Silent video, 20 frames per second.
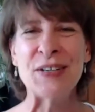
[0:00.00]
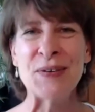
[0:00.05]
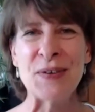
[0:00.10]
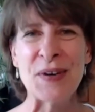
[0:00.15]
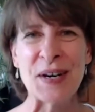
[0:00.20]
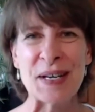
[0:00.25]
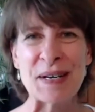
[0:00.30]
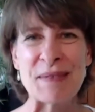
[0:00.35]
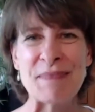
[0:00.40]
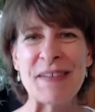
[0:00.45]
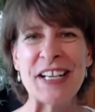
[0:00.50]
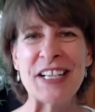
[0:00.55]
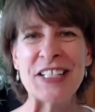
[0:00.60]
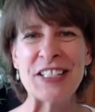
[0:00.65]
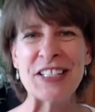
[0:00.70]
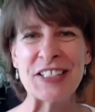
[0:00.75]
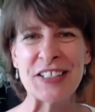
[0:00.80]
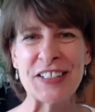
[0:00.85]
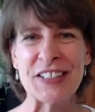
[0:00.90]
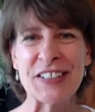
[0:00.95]
You want to make
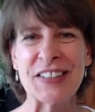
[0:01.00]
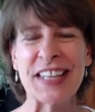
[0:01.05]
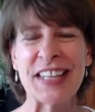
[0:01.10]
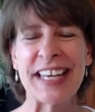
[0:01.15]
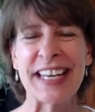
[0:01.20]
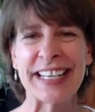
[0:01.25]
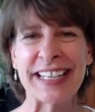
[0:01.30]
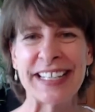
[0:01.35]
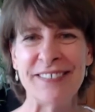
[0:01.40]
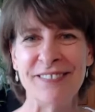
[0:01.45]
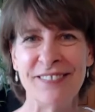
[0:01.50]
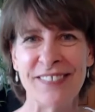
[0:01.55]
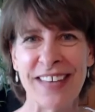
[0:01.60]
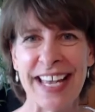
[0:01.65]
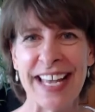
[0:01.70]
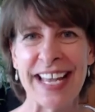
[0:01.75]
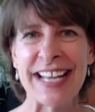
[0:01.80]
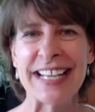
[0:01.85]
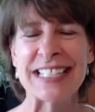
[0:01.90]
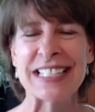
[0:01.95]
sure that it
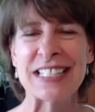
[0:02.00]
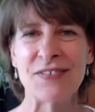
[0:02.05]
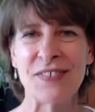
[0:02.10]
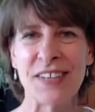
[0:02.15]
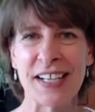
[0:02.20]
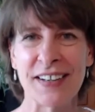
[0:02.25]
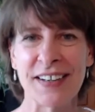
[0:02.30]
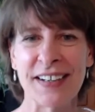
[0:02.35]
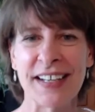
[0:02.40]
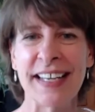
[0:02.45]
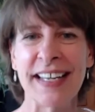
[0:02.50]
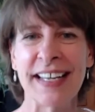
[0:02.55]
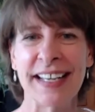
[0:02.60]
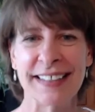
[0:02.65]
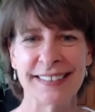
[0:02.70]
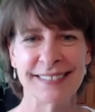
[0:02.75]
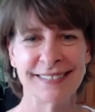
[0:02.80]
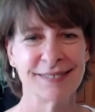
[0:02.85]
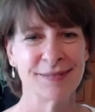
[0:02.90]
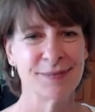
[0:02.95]
conveys very
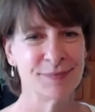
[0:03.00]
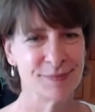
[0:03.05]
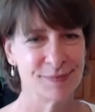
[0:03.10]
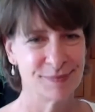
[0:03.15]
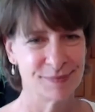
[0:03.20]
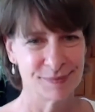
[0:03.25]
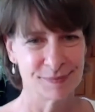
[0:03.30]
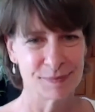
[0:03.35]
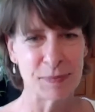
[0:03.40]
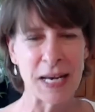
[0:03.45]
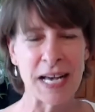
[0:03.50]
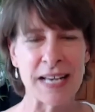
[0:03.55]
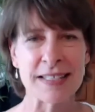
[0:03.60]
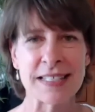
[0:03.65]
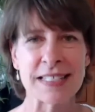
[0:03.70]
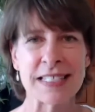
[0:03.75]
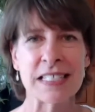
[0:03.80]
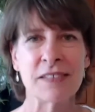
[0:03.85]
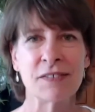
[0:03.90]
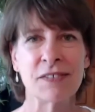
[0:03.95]

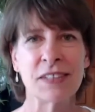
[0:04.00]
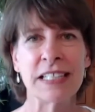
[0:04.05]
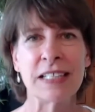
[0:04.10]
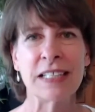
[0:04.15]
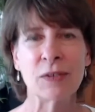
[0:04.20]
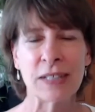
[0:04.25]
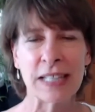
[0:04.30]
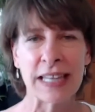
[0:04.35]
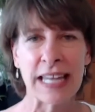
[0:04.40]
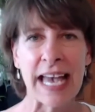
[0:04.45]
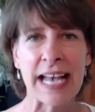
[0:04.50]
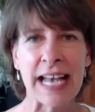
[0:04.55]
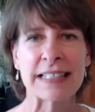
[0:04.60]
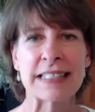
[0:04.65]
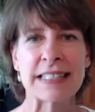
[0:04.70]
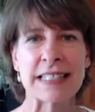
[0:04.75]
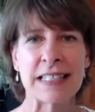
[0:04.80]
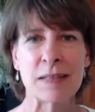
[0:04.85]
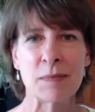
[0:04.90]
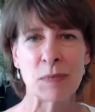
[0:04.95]
positively,
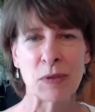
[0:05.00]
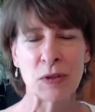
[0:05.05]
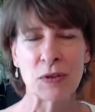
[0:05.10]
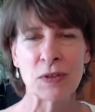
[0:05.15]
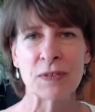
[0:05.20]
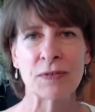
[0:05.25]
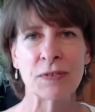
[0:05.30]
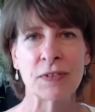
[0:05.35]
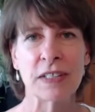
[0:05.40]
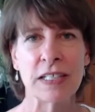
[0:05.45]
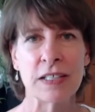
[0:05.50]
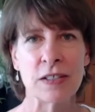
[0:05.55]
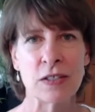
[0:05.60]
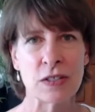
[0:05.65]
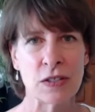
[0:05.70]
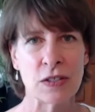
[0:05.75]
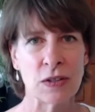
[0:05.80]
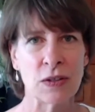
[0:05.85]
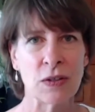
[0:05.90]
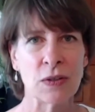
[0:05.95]
relaxing, beautifully
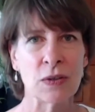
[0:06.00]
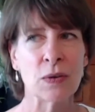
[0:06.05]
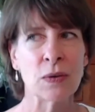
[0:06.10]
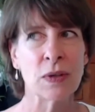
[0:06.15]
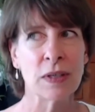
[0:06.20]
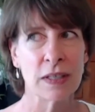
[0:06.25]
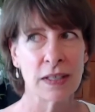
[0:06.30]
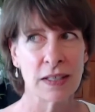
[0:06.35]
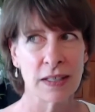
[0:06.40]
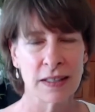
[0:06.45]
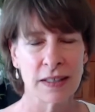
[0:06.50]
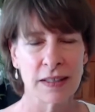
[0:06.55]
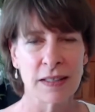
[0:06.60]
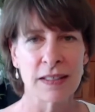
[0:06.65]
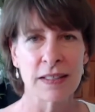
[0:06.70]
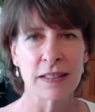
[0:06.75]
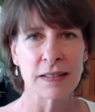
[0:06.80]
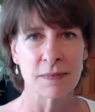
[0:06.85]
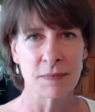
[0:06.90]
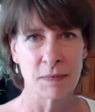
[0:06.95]
to
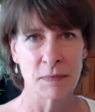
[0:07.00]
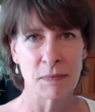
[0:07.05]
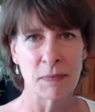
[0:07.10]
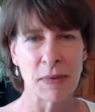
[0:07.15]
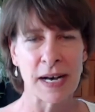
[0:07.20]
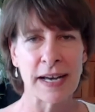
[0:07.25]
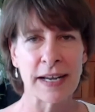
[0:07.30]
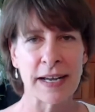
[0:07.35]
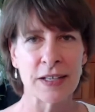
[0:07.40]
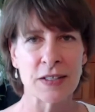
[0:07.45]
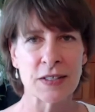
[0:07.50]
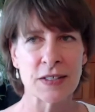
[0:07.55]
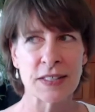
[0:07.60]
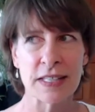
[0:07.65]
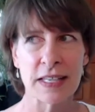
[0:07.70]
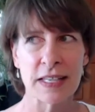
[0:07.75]
the buyers.